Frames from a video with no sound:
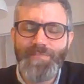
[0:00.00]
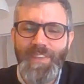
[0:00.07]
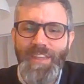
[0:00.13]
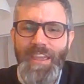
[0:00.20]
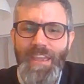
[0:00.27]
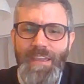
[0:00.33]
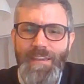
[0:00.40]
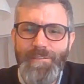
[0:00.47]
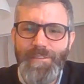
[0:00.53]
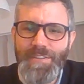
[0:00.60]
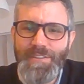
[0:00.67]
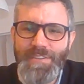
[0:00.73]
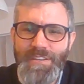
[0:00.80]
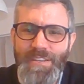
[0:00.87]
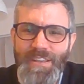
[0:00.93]
Hey
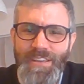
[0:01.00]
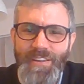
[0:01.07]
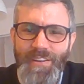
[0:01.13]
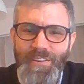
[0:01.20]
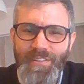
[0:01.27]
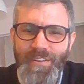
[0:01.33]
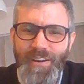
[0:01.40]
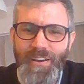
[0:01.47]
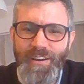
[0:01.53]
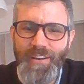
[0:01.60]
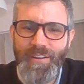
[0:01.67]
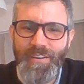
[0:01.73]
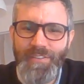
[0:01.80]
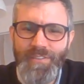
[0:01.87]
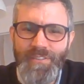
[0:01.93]
VC,
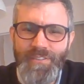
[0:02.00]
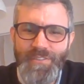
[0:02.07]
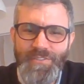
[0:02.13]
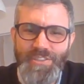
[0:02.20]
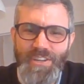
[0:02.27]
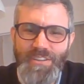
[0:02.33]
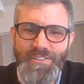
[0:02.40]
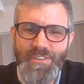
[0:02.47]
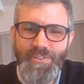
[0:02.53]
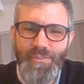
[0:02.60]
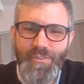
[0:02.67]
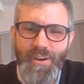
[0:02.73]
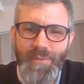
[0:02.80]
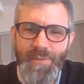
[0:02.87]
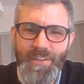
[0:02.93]
JG
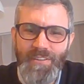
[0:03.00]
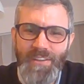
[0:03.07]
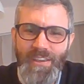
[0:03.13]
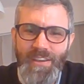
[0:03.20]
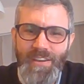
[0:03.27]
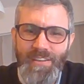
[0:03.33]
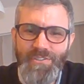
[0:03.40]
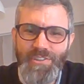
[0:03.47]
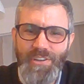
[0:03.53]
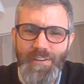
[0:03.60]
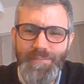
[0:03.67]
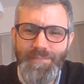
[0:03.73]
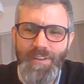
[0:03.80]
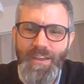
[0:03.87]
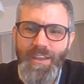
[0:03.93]
Yokohama again,
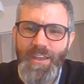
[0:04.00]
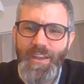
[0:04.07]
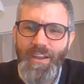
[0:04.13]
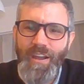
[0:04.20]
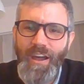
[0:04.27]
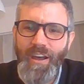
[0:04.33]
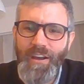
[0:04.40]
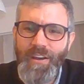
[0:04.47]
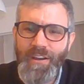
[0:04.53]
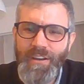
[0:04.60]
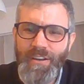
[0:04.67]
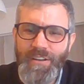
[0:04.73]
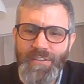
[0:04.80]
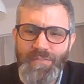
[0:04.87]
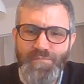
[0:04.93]
Jeff.
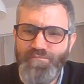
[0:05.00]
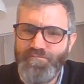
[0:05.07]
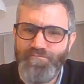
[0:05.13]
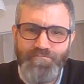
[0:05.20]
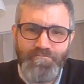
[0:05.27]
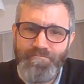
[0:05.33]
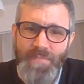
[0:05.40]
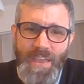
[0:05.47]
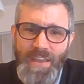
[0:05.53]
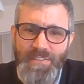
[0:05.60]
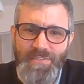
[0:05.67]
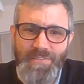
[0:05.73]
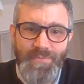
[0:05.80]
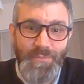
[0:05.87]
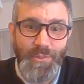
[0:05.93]
Uh, had
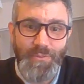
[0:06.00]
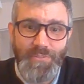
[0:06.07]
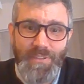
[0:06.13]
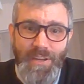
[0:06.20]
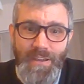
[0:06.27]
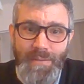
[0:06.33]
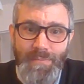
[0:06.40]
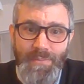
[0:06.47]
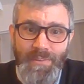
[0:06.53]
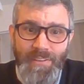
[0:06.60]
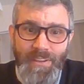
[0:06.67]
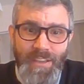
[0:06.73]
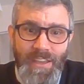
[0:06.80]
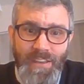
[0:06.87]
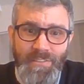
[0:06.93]
some little time
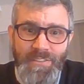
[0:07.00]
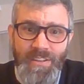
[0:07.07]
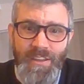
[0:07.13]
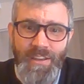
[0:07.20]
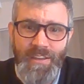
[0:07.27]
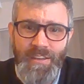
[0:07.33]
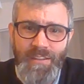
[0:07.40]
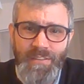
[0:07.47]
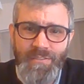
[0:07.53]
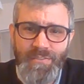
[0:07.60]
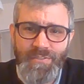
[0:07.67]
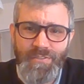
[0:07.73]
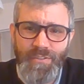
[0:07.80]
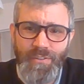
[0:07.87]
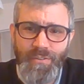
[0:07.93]
again today,
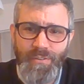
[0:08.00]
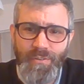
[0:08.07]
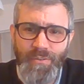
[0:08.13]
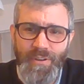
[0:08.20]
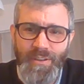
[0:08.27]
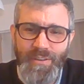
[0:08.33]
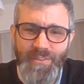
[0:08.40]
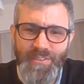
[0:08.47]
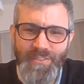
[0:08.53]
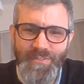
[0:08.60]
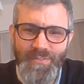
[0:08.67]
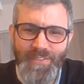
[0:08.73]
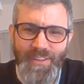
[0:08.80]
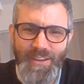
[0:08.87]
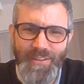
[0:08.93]
so
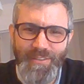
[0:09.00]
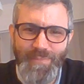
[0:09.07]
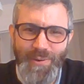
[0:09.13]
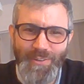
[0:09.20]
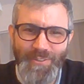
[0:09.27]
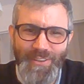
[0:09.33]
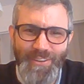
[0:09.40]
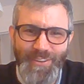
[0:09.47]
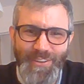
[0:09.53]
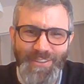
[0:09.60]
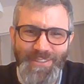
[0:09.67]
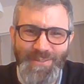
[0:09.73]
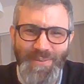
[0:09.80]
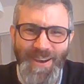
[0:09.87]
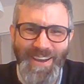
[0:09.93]
yeah, apparently I
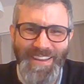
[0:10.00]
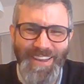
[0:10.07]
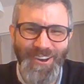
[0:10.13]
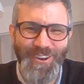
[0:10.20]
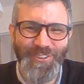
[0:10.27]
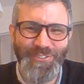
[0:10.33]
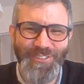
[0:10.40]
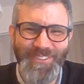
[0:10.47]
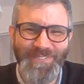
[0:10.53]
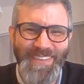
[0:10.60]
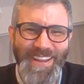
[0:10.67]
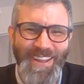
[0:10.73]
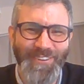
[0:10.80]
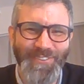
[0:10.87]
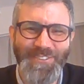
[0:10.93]
lost
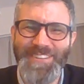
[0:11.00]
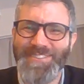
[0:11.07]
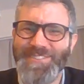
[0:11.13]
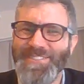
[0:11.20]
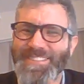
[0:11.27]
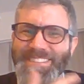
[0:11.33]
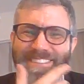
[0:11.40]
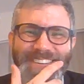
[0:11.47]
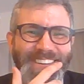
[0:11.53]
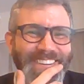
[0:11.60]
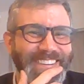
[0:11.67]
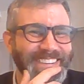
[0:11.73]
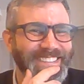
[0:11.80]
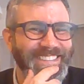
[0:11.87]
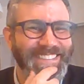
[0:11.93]
my health insurance
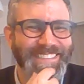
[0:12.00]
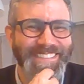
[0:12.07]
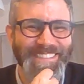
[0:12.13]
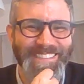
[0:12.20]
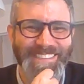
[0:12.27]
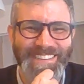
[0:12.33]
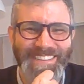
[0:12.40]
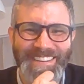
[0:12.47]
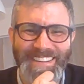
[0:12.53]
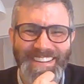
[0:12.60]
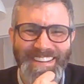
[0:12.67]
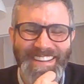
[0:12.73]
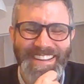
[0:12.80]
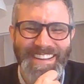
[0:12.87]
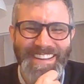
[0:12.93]
card, so
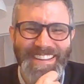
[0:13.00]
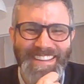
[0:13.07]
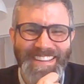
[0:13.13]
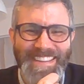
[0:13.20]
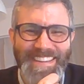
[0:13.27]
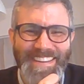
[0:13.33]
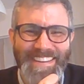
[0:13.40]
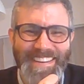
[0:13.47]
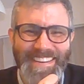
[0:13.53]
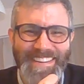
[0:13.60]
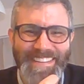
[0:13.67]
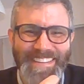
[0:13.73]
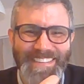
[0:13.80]
yeah,